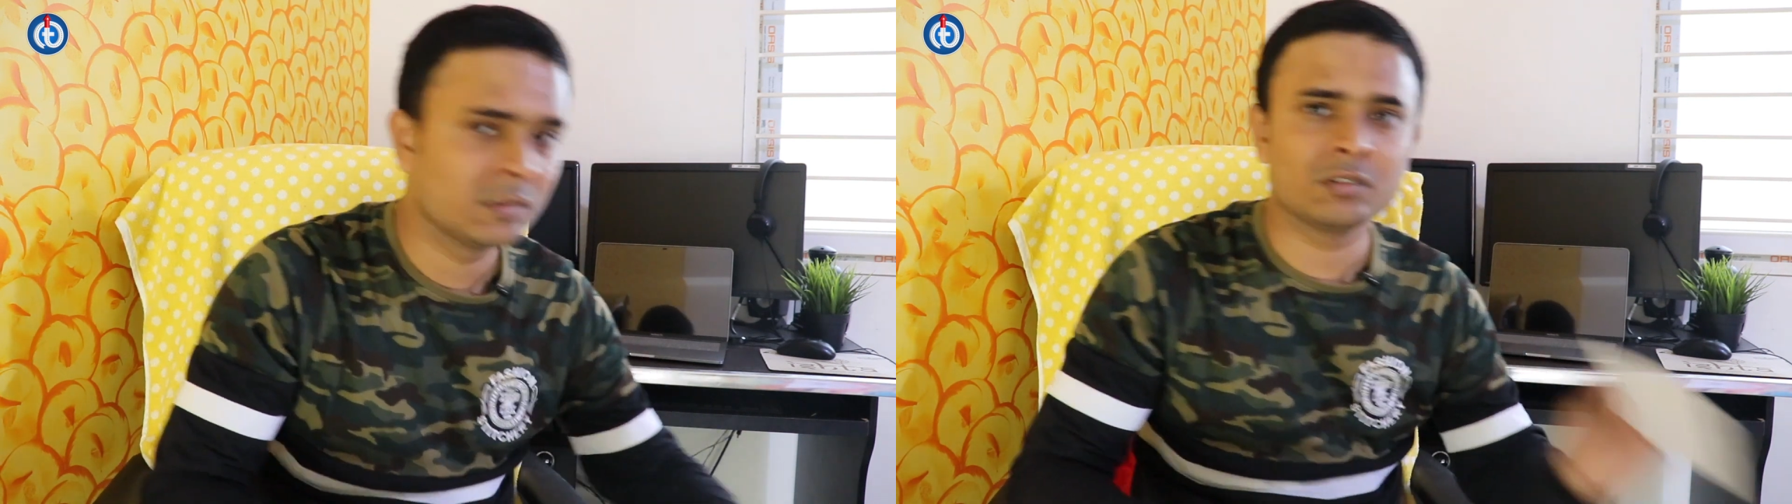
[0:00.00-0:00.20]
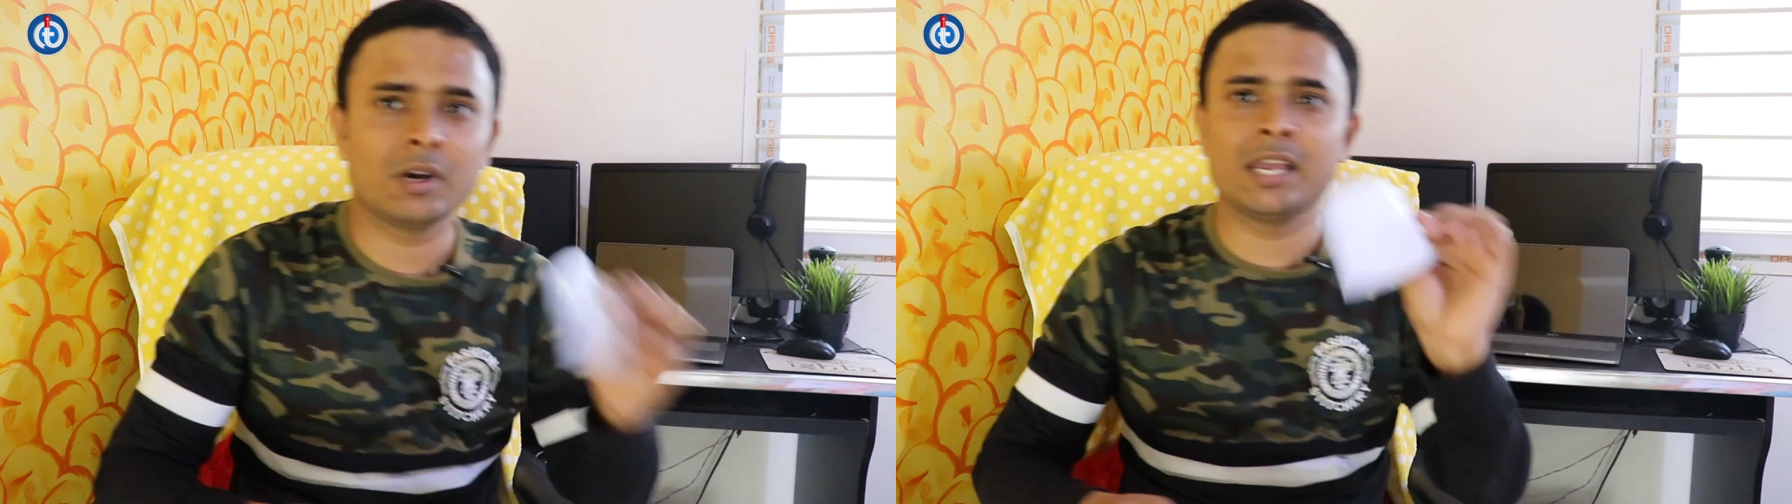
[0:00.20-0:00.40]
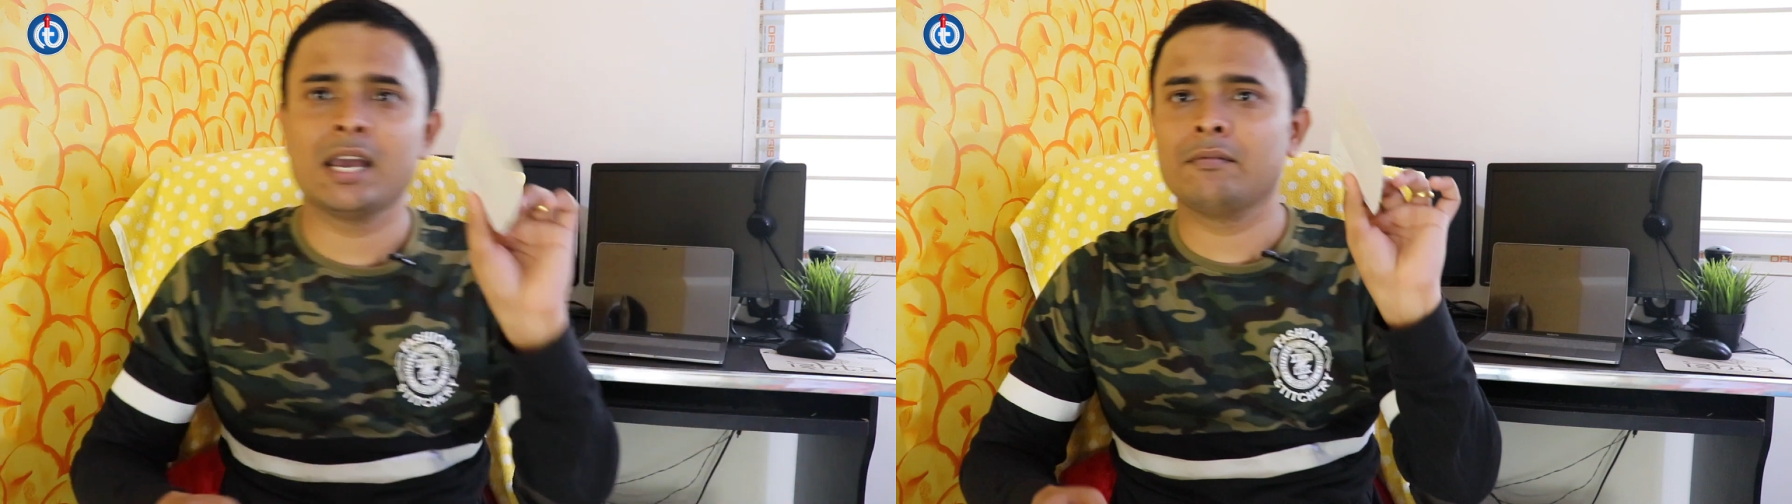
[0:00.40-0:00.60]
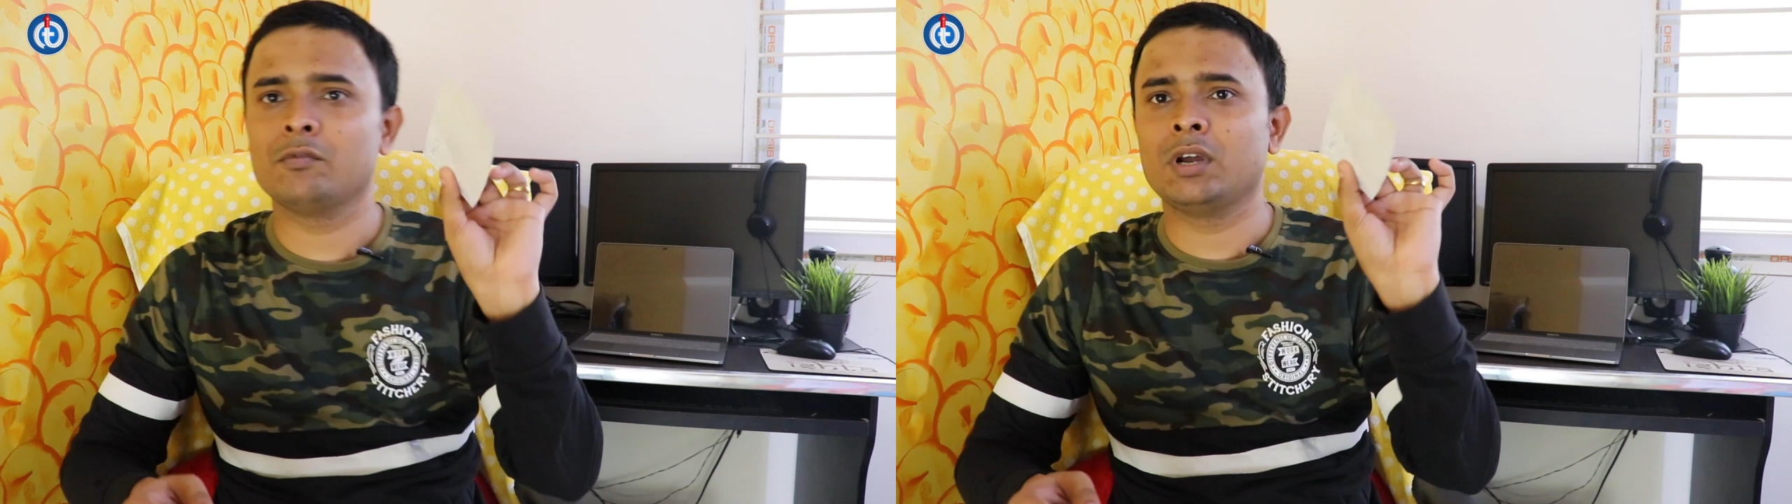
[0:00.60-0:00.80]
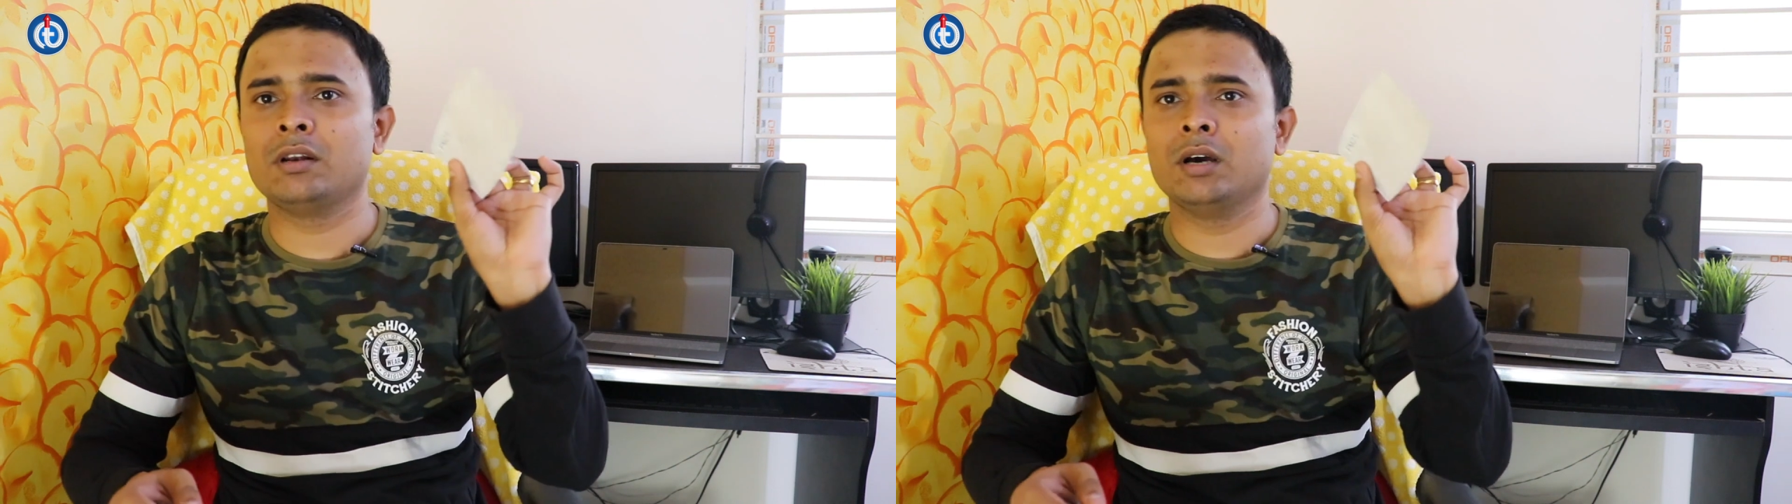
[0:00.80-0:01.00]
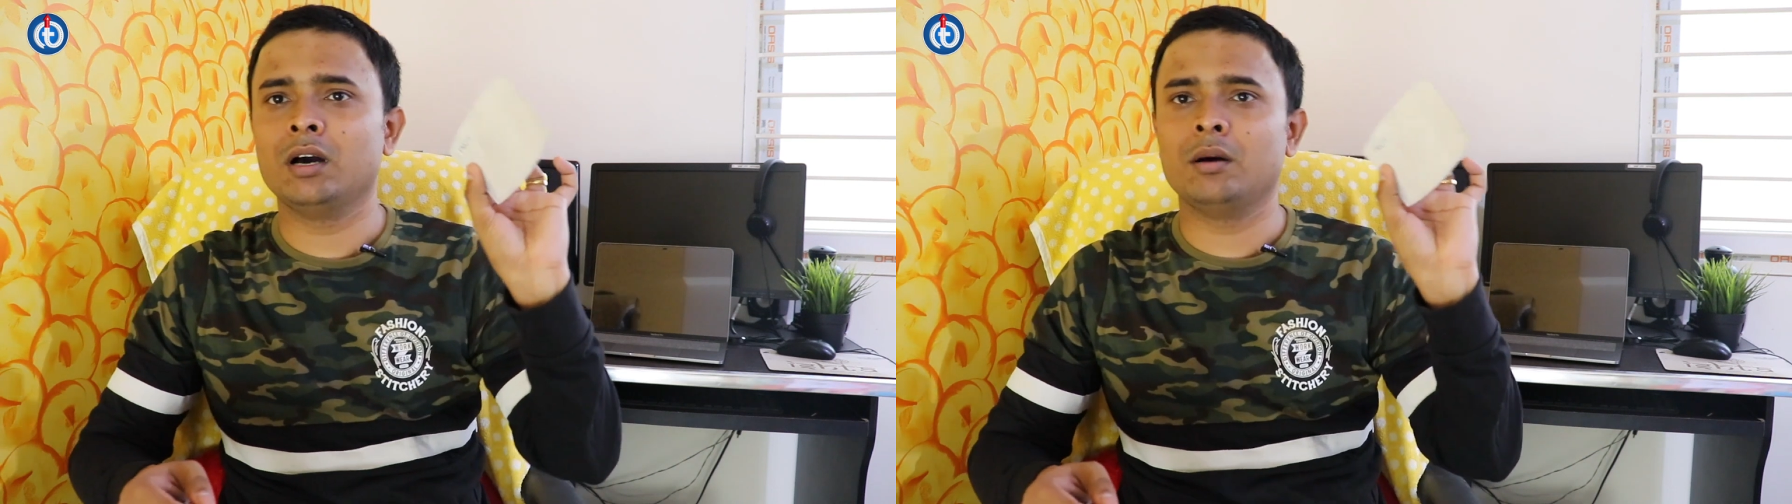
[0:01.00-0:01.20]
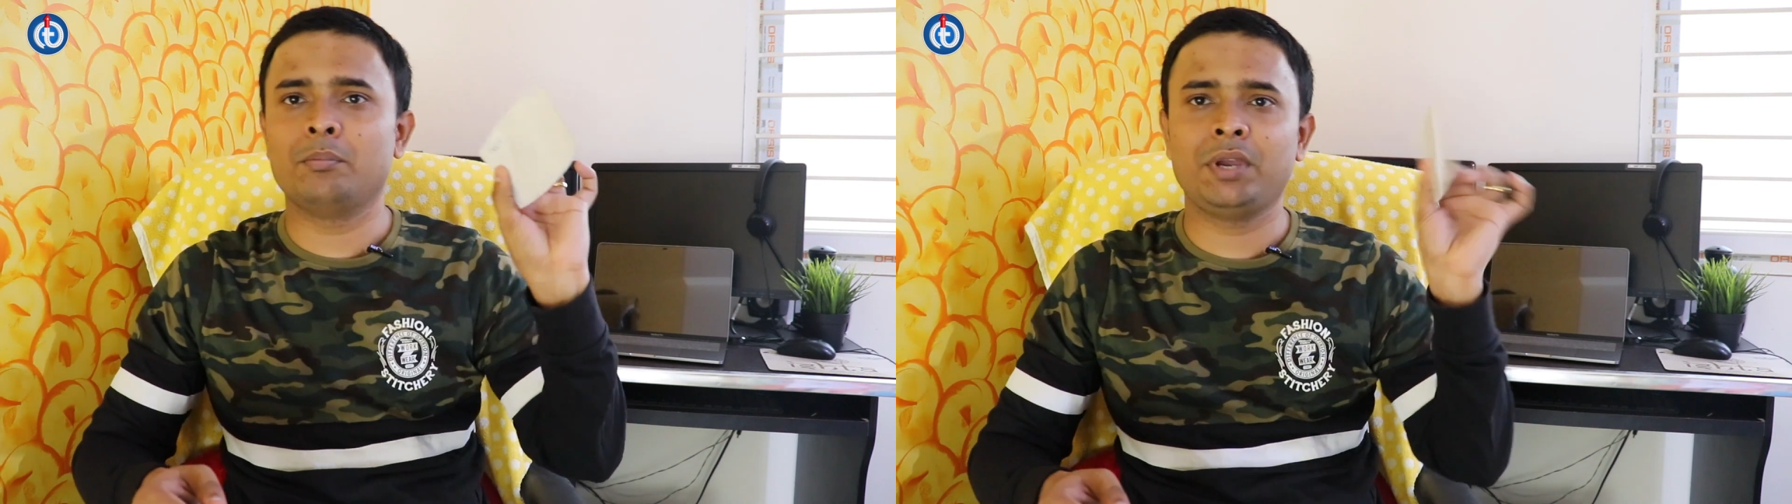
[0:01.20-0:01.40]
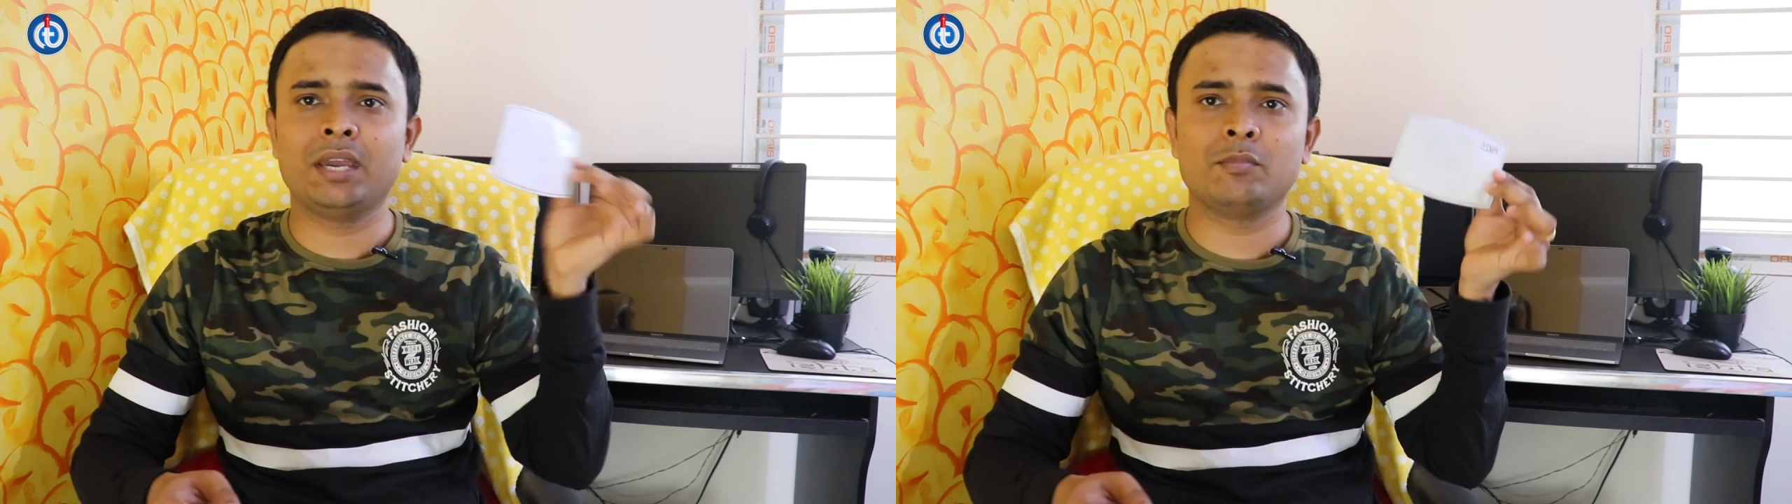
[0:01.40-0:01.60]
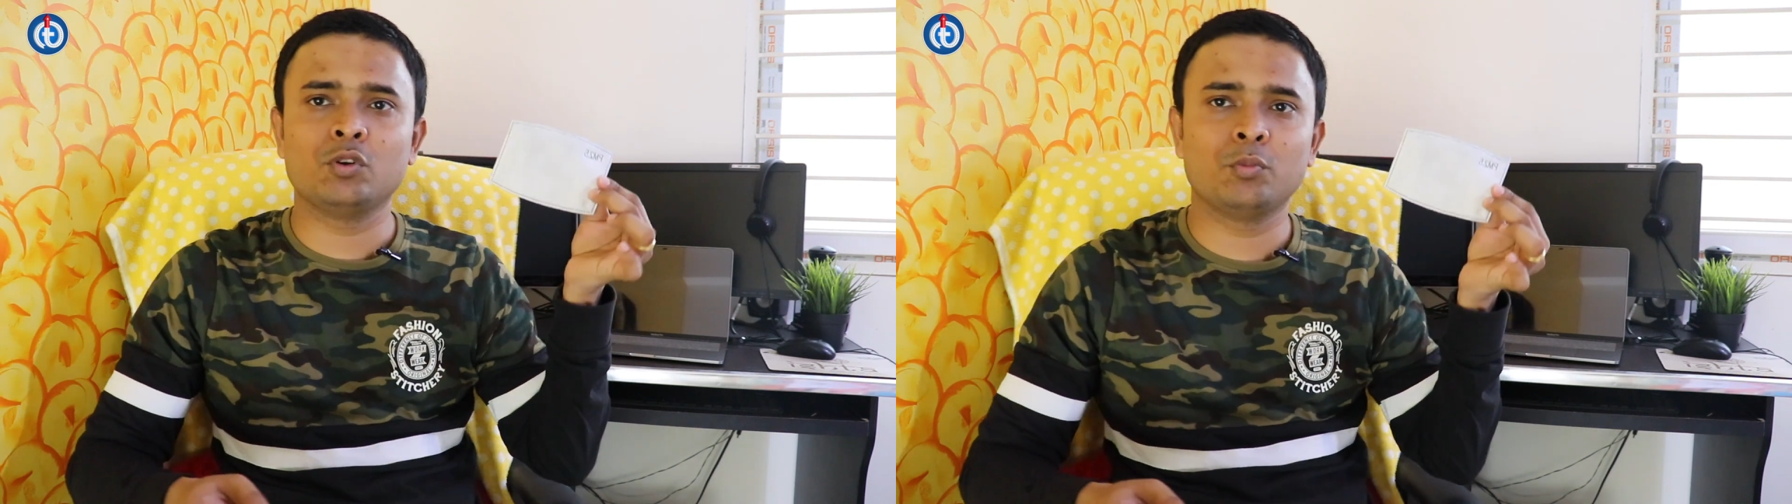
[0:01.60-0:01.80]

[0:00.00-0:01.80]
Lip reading: So I have one PM